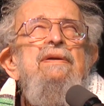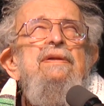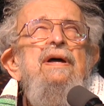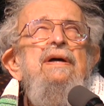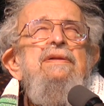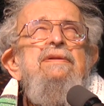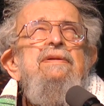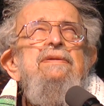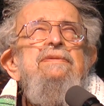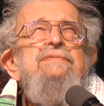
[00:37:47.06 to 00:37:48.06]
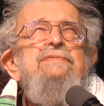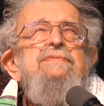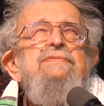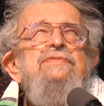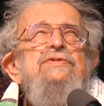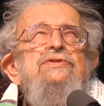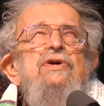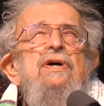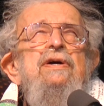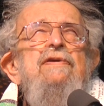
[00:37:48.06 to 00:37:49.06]
not
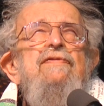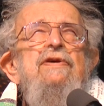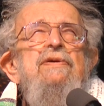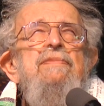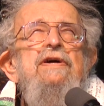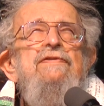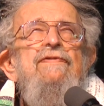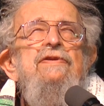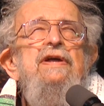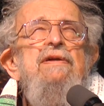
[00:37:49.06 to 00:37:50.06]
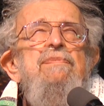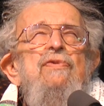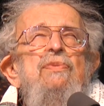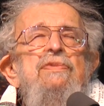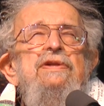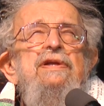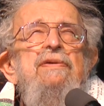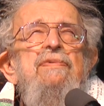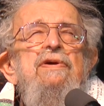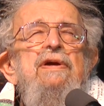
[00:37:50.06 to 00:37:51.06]
talking very much, for that moment
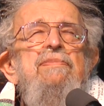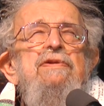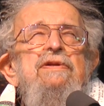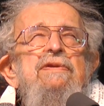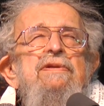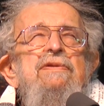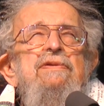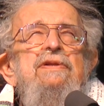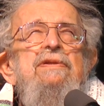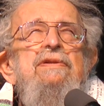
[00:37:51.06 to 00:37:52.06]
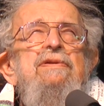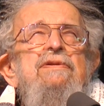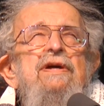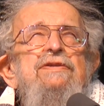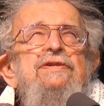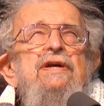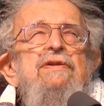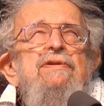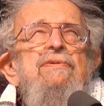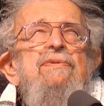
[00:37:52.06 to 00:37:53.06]
they were able to touch
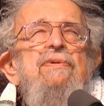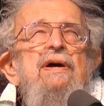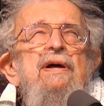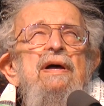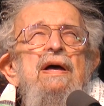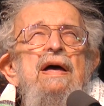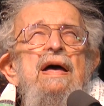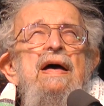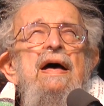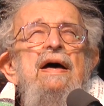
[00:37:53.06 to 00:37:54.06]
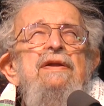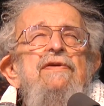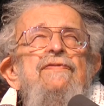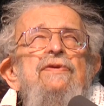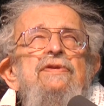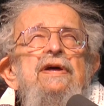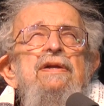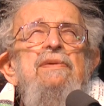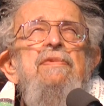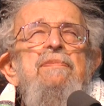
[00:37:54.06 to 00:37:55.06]
that too. And if you
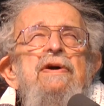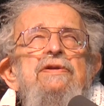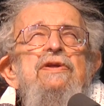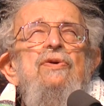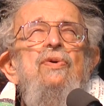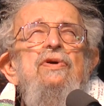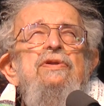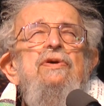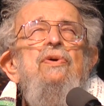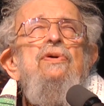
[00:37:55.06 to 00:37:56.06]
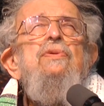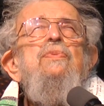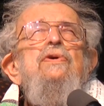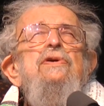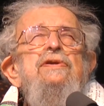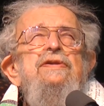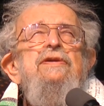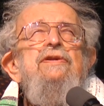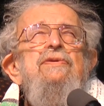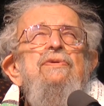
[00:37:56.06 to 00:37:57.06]
tell them about the old words
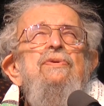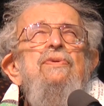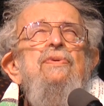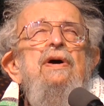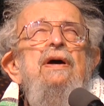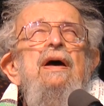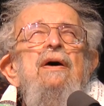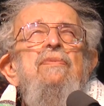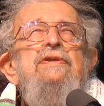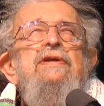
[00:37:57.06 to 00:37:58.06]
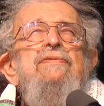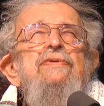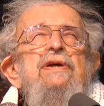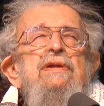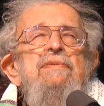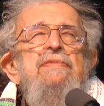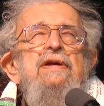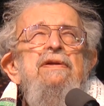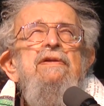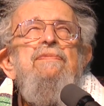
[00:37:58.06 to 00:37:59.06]
that you knew, what they really
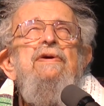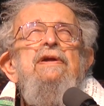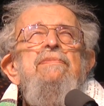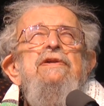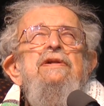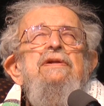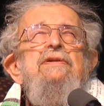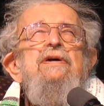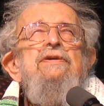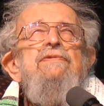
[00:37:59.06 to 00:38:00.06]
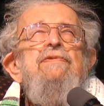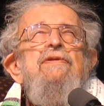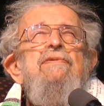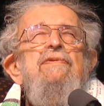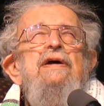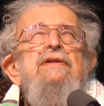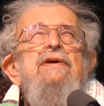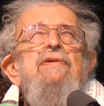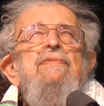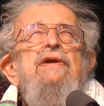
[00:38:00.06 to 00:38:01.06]
mean is what I'm in touch with you right
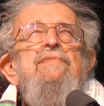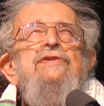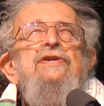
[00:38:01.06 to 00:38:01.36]
now and what I'm